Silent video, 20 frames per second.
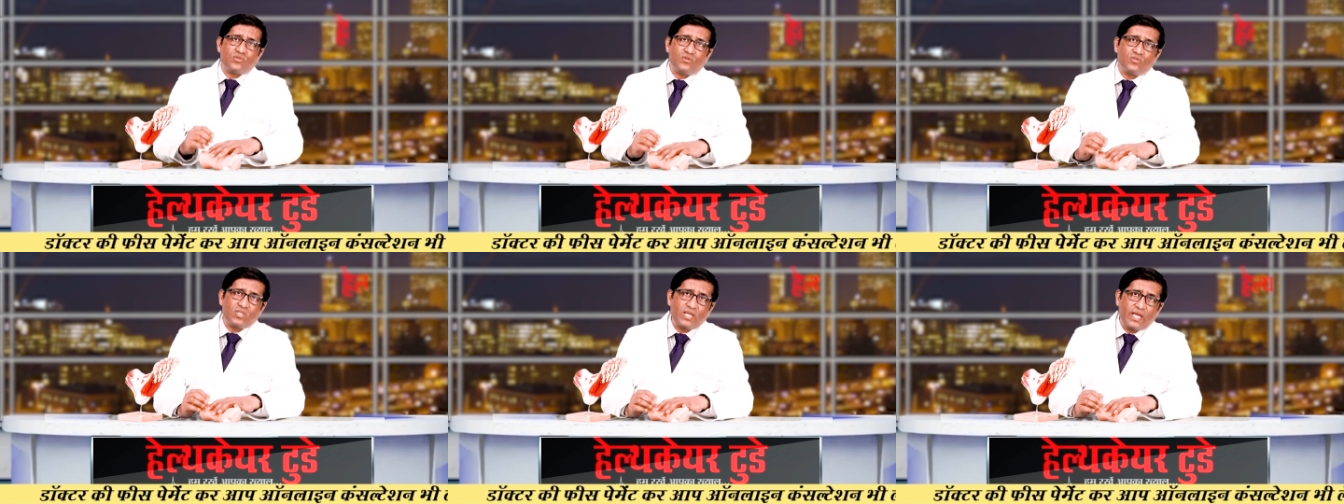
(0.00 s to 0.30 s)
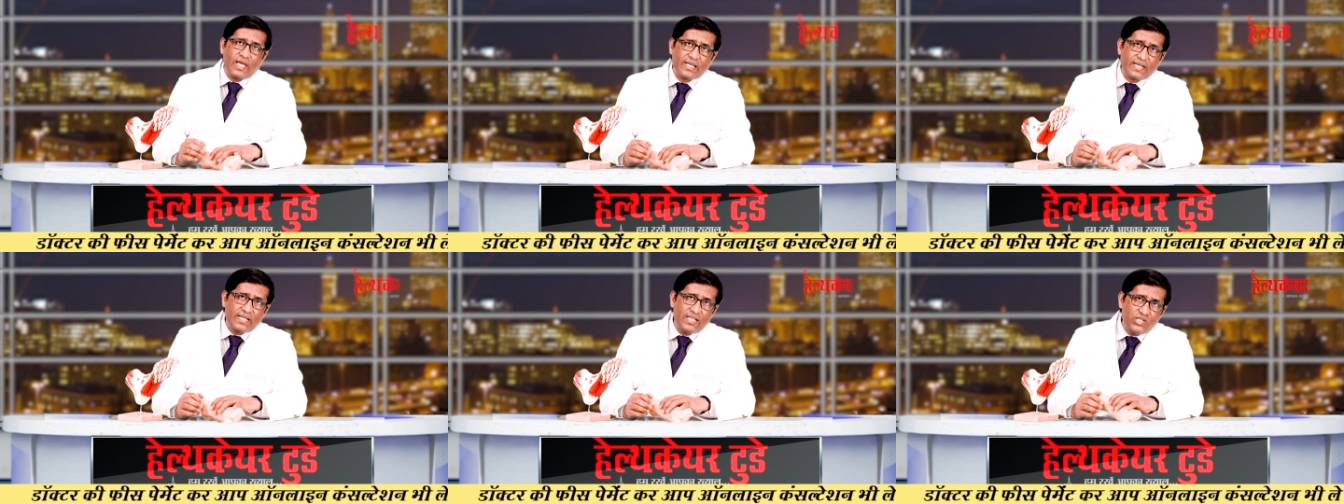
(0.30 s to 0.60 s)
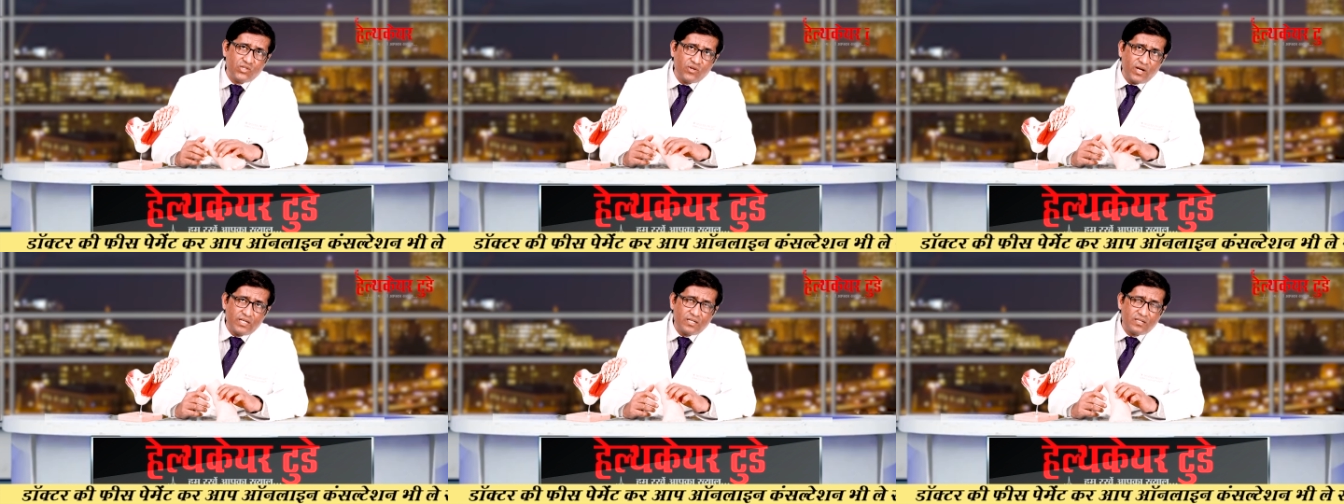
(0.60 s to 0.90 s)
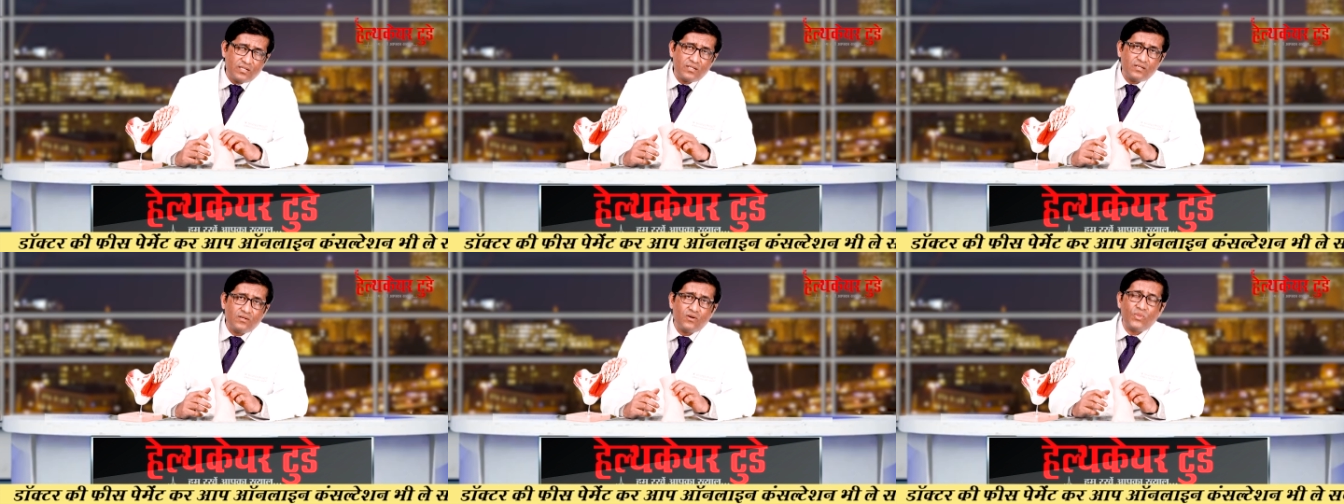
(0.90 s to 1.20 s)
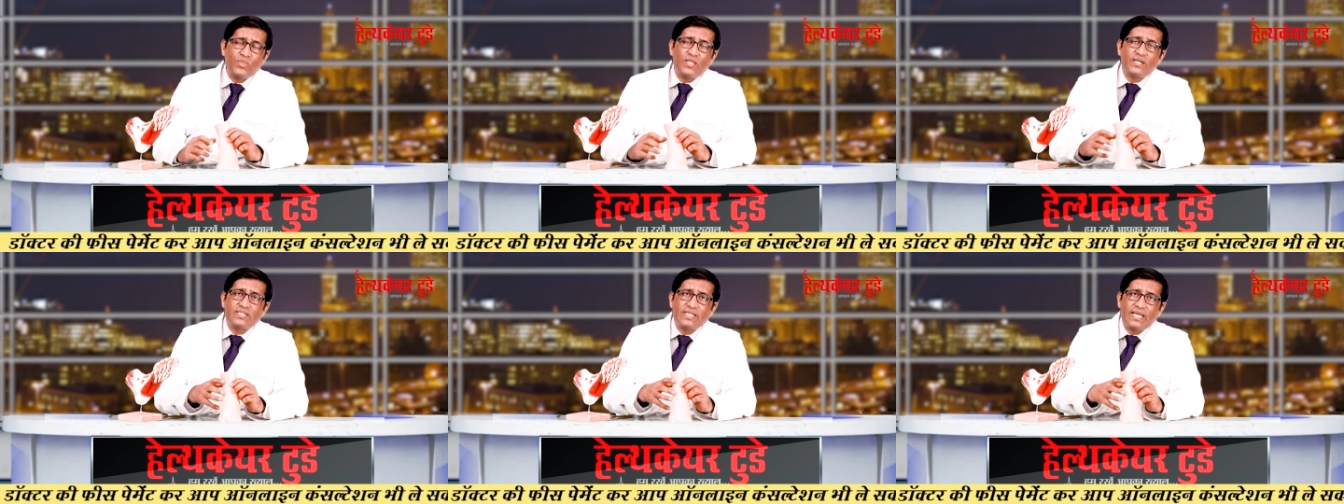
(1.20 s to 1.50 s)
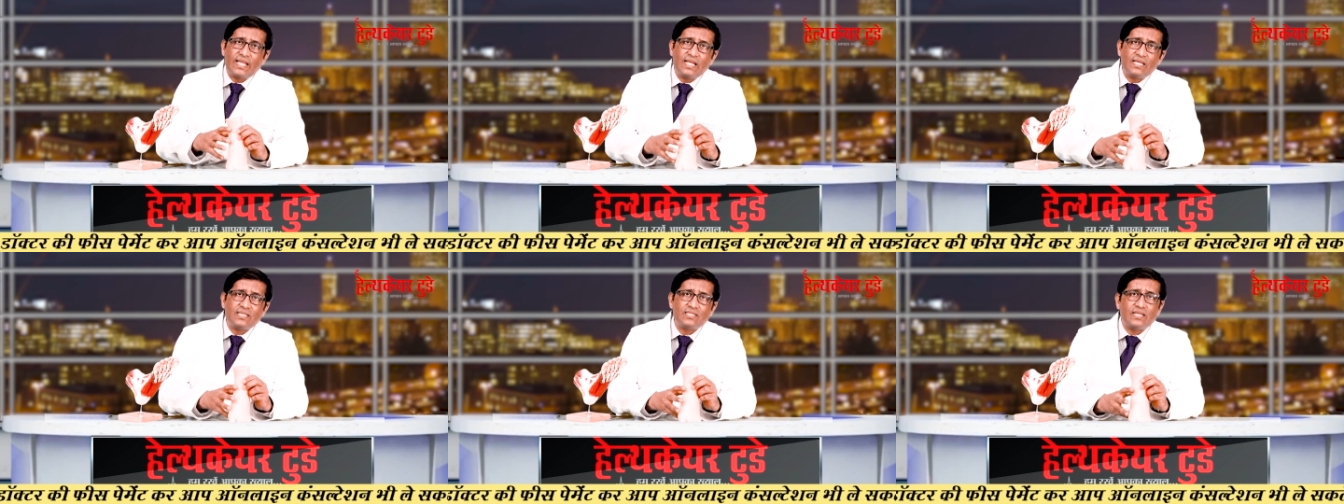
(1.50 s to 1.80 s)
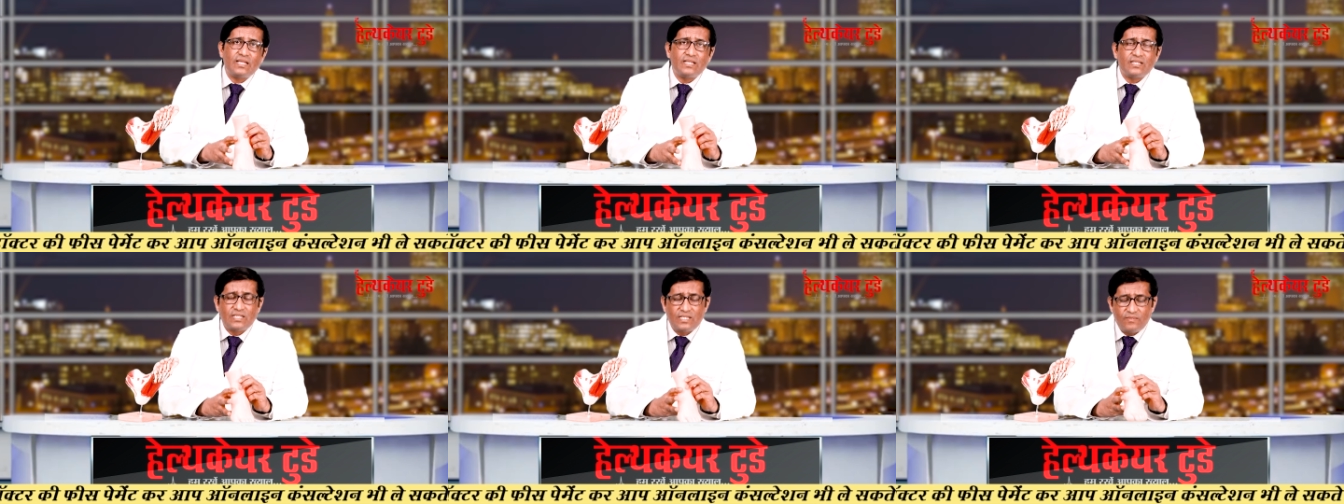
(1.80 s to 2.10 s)
on the ankle joint, on the talus
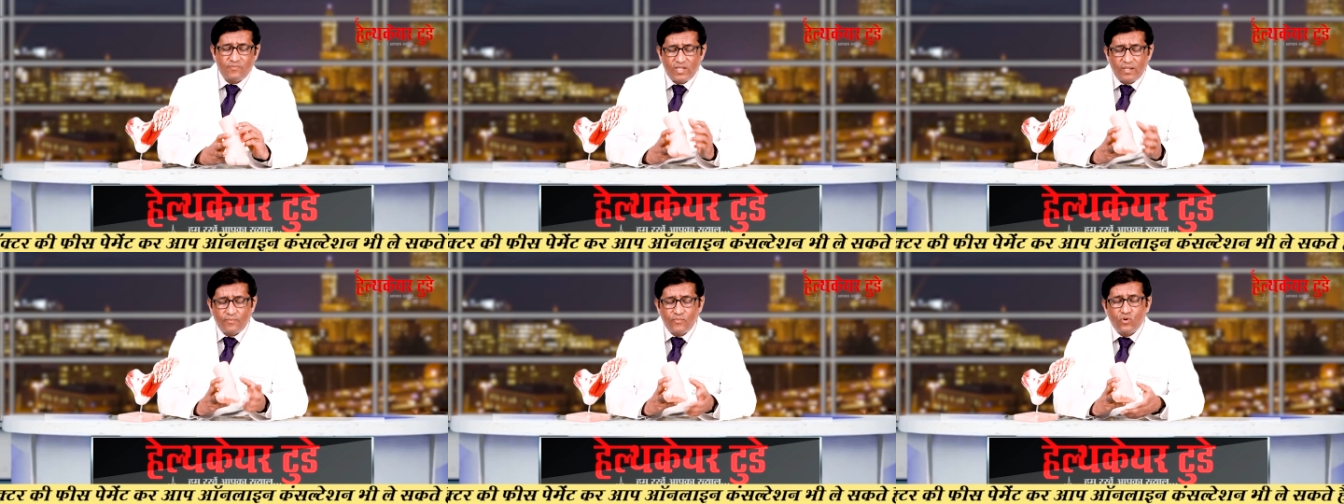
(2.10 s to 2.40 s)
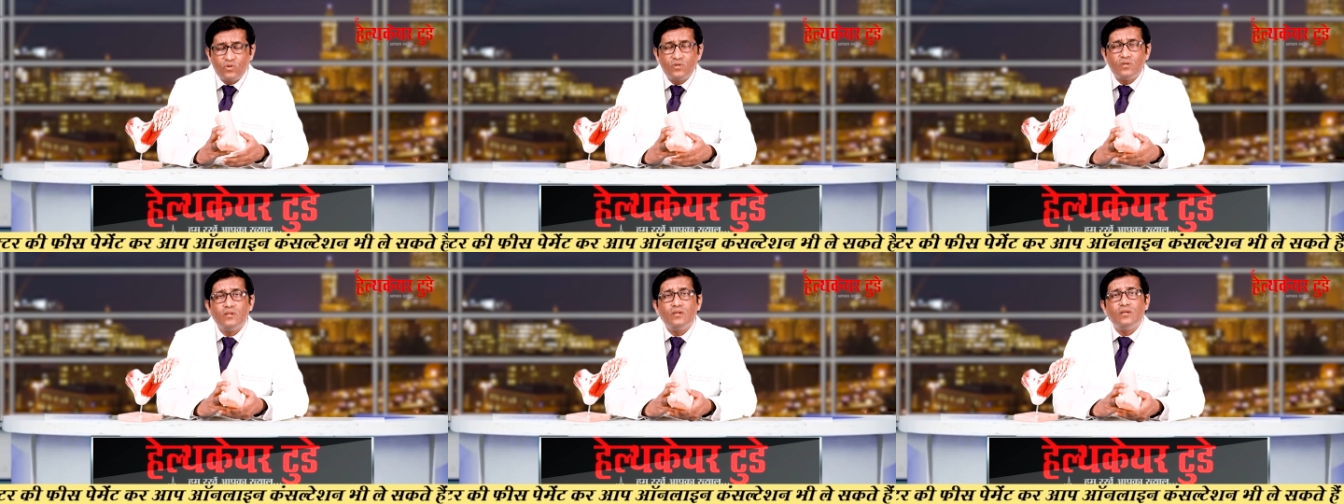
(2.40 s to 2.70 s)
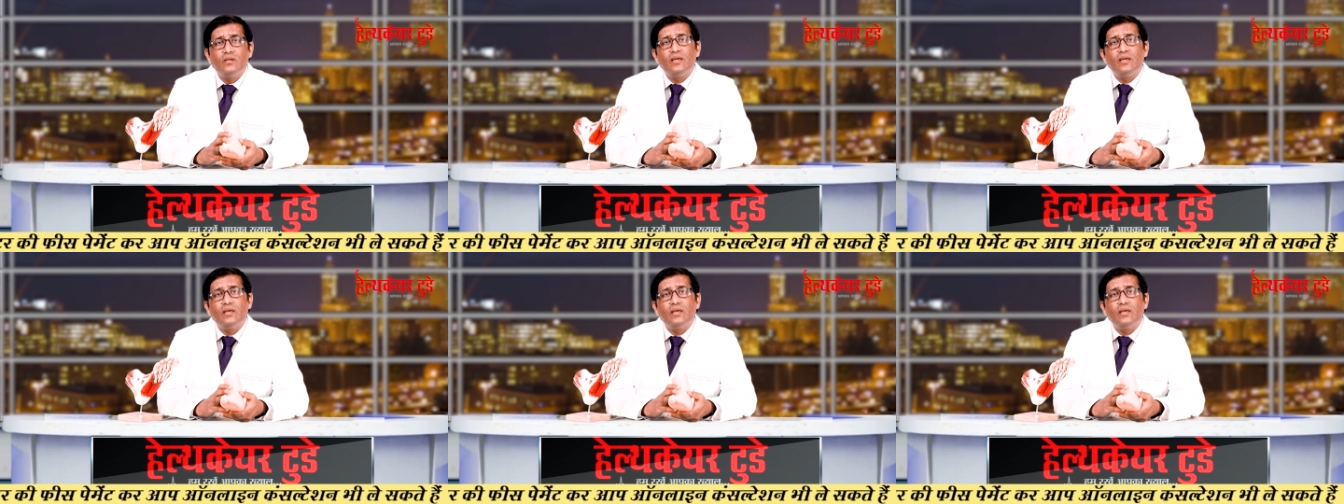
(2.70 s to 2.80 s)
and tibia bone,